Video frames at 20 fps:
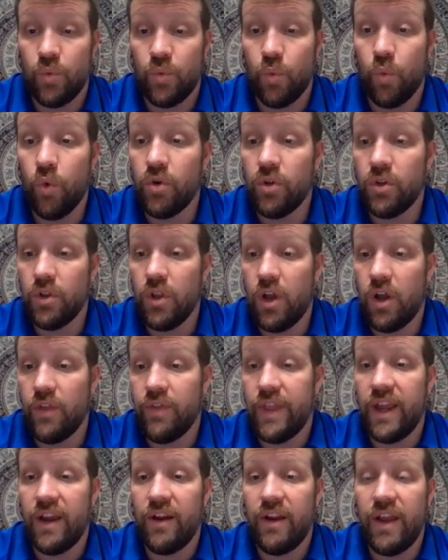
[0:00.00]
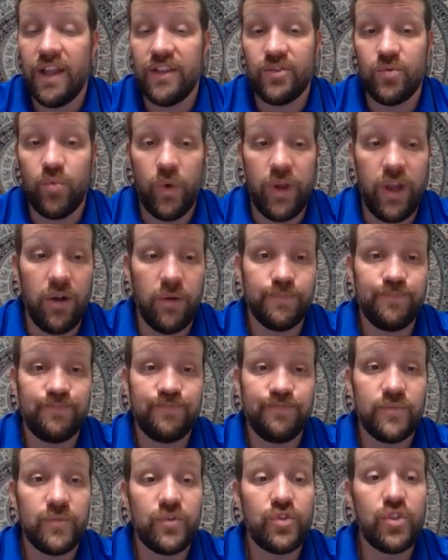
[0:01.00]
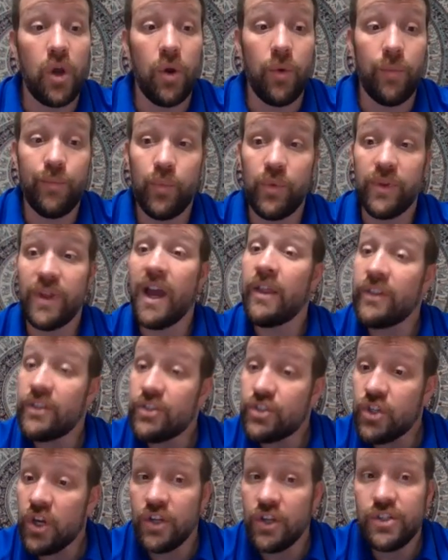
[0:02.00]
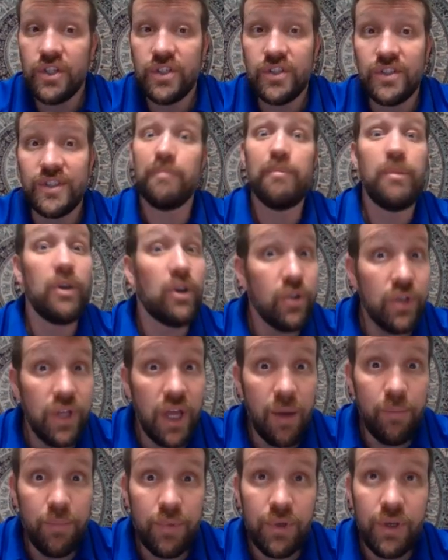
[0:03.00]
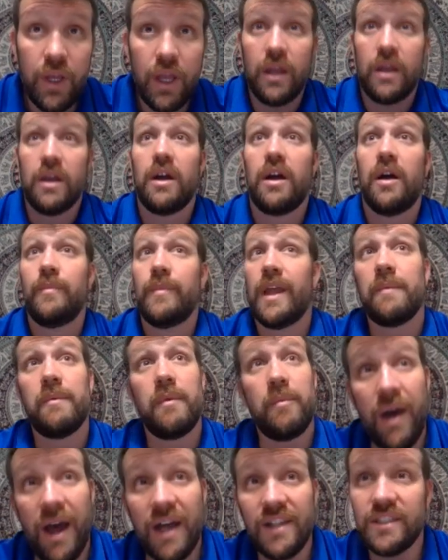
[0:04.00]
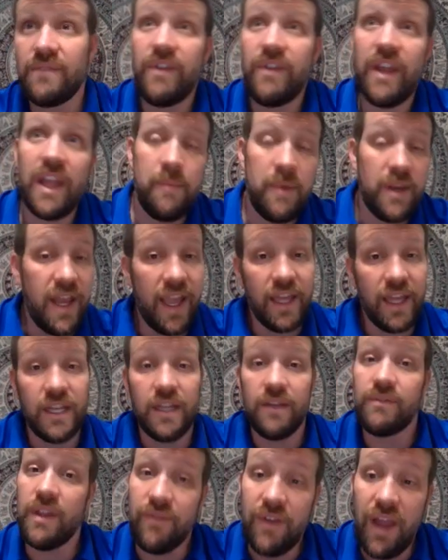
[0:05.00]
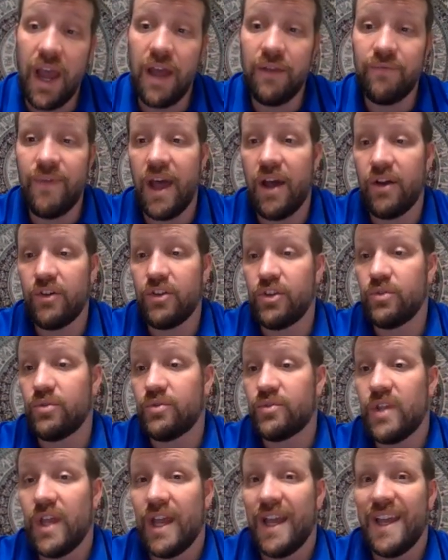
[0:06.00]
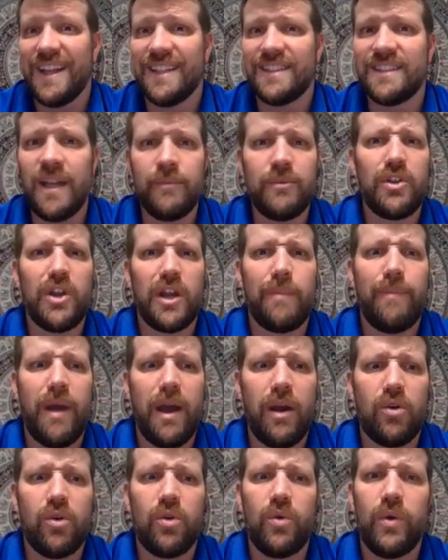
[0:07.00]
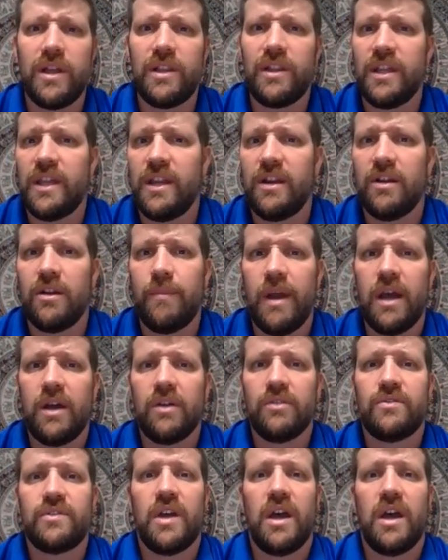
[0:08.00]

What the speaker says: wool on there as well. So we got these charges, they build up, they can be positive, they can be negative, they've got values. It's time to talk about quickly here about